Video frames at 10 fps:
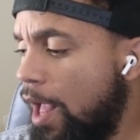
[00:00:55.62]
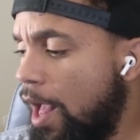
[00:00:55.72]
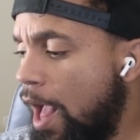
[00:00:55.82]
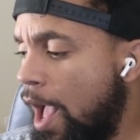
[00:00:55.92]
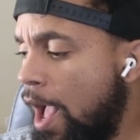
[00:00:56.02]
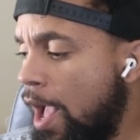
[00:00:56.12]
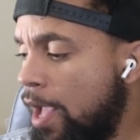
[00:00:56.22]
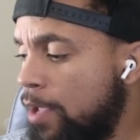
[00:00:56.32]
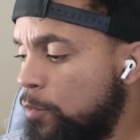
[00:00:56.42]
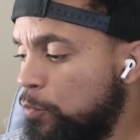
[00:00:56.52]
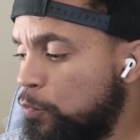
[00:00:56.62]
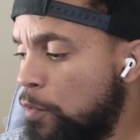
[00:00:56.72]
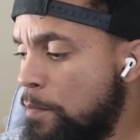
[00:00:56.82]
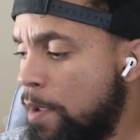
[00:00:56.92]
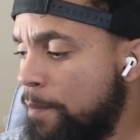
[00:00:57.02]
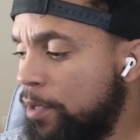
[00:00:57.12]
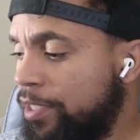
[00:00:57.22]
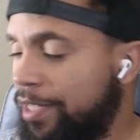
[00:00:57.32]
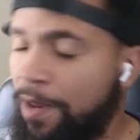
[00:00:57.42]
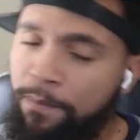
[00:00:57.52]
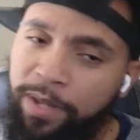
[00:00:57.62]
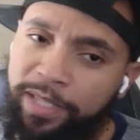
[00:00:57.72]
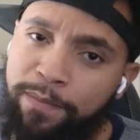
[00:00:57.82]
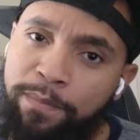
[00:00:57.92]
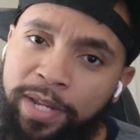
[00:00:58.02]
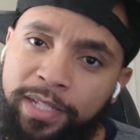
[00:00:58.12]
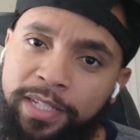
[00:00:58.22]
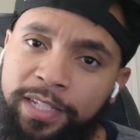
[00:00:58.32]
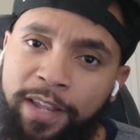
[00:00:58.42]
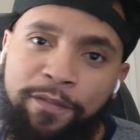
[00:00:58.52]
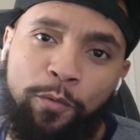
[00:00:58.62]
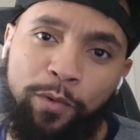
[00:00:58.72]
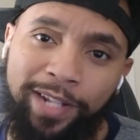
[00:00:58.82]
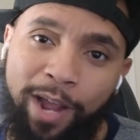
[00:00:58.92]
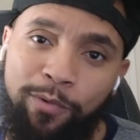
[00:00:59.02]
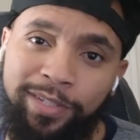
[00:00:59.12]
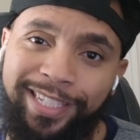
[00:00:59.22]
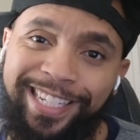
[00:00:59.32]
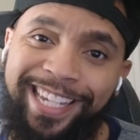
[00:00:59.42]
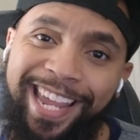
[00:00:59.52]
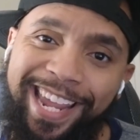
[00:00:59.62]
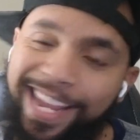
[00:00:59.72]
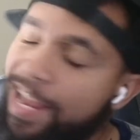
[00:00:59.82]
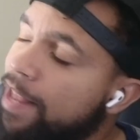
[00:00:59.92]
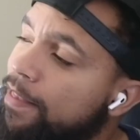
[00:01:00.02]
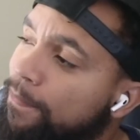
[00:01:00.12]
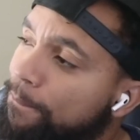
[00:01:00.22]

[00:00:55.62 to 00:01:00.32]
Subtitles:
I remember seeing bits and pieces of it when I was a kid.